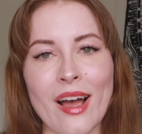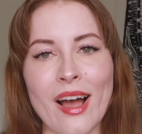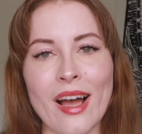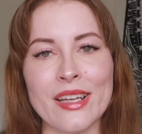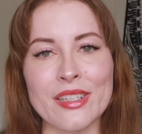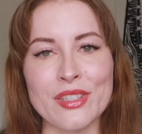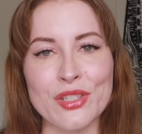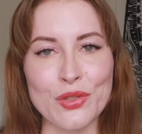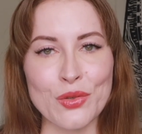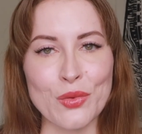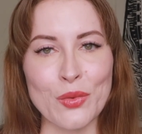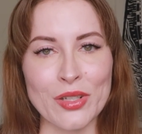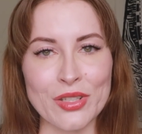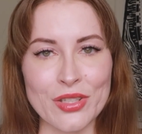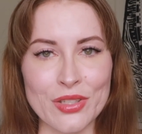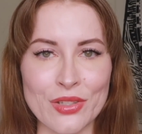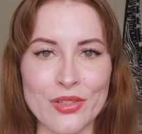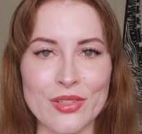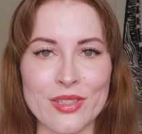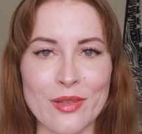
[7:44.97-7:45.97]
I do want
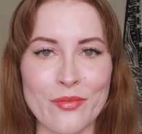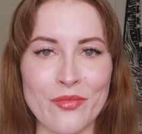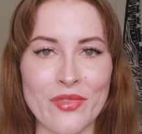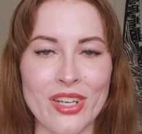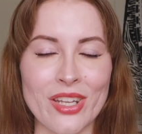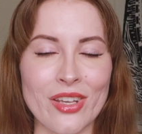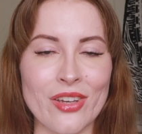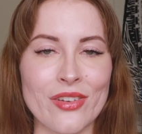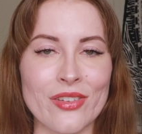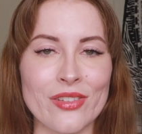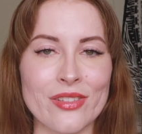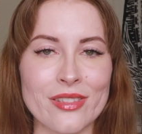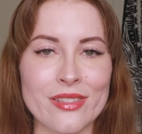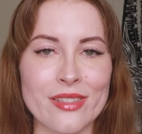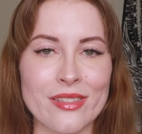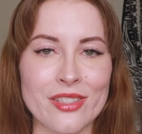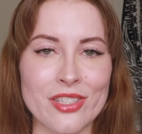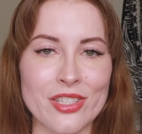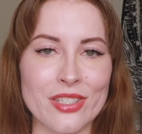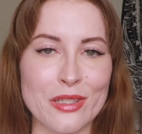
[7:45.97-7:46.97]
to do some videos
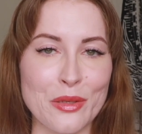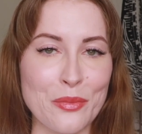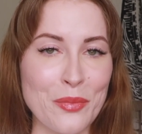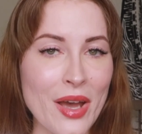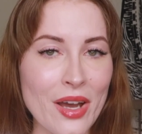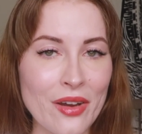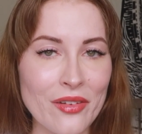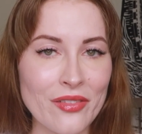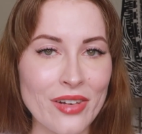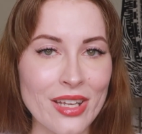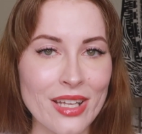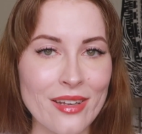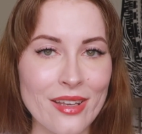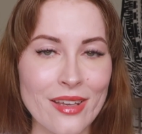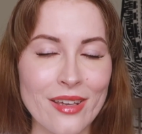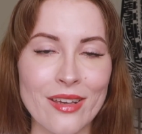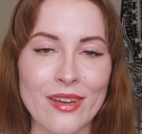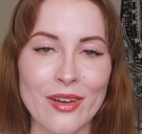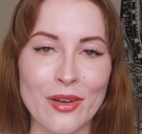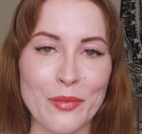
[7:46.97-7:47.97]
just about
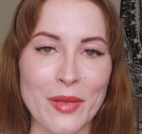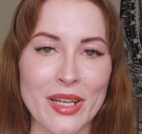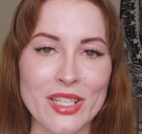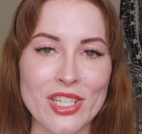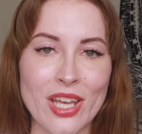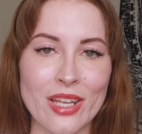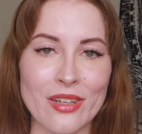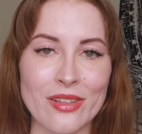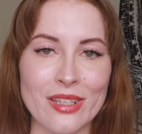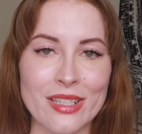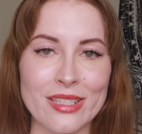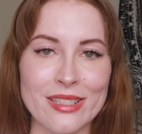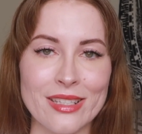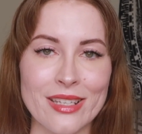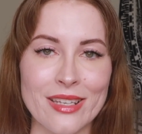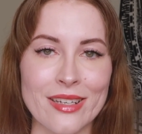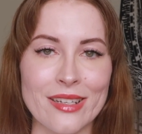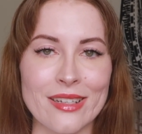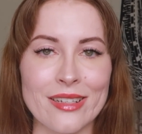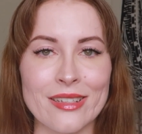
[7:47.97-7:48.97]
reading on my channel this
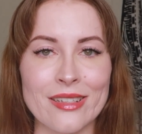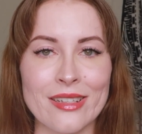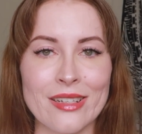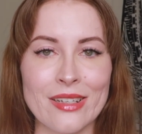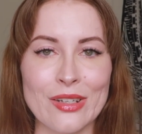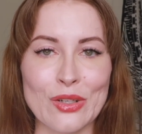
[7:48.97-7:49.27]
year,